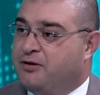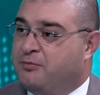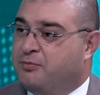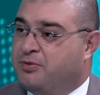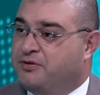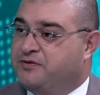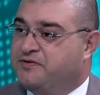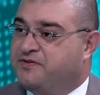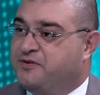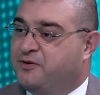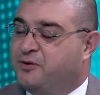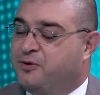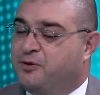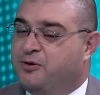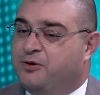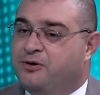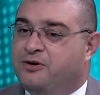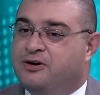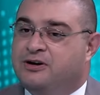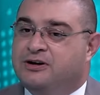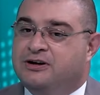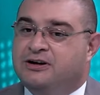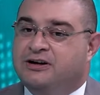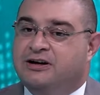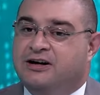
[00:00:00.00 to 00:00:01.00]

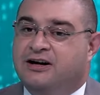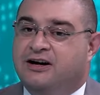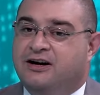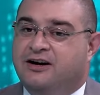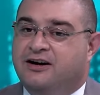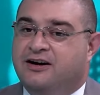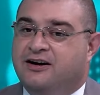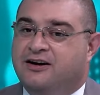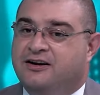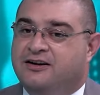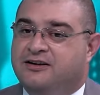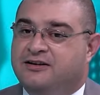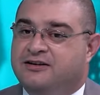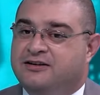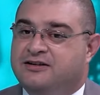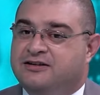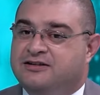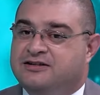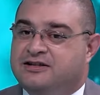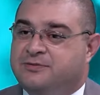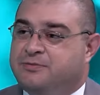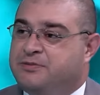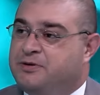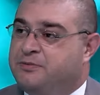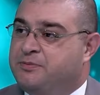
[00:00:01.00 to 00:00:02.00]
before
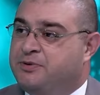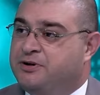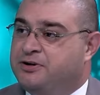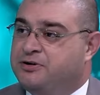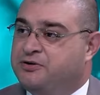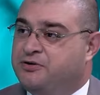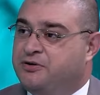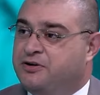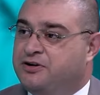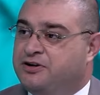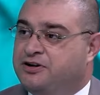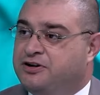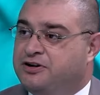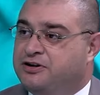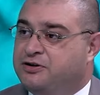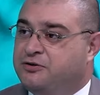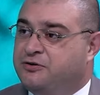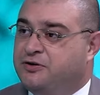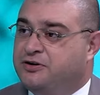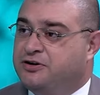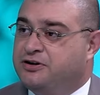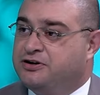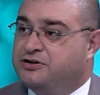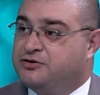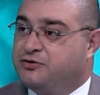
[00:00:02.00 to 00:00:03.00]
September
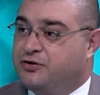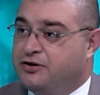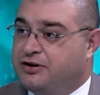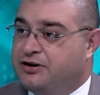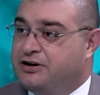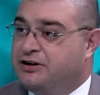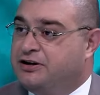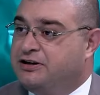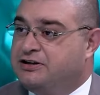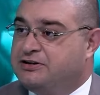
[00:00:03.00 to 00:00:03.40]
2023.